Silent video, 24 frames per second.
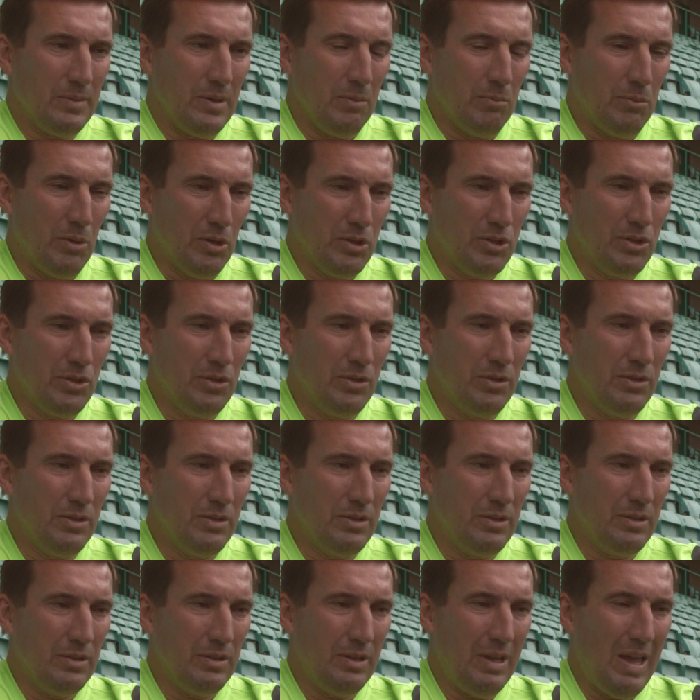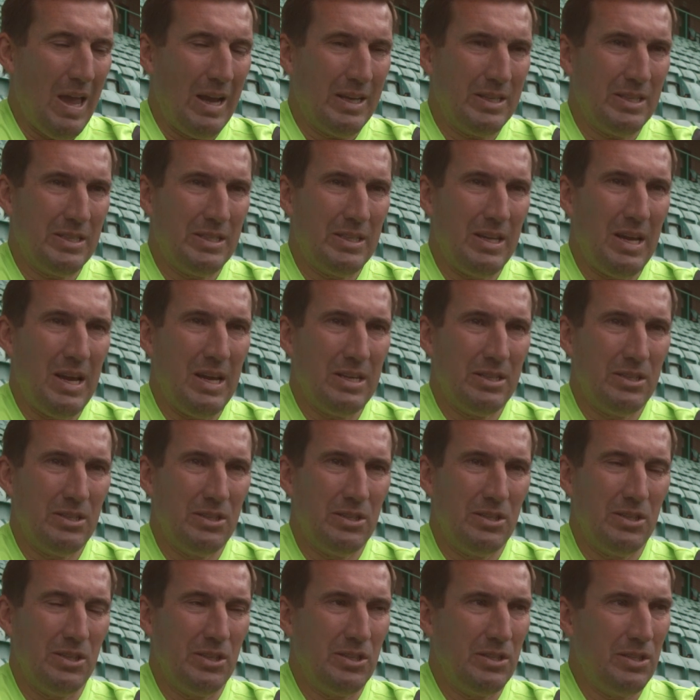muscle
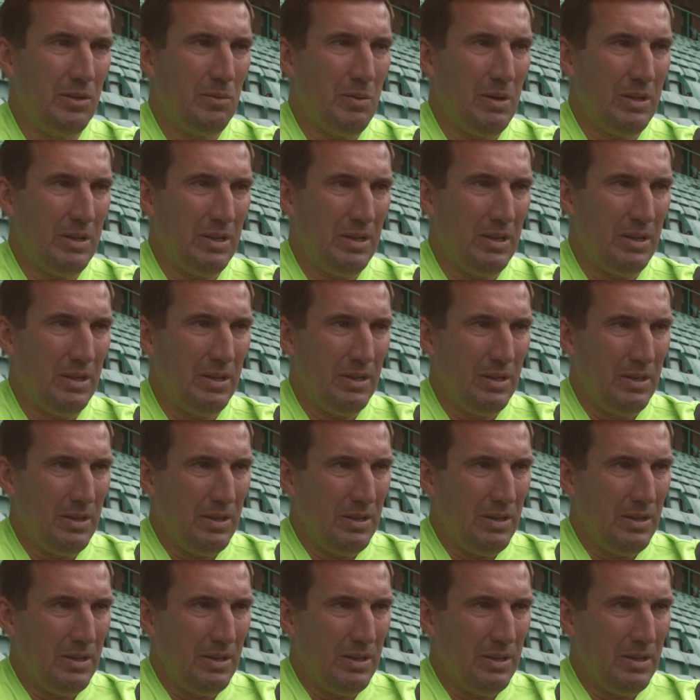exercises to see whether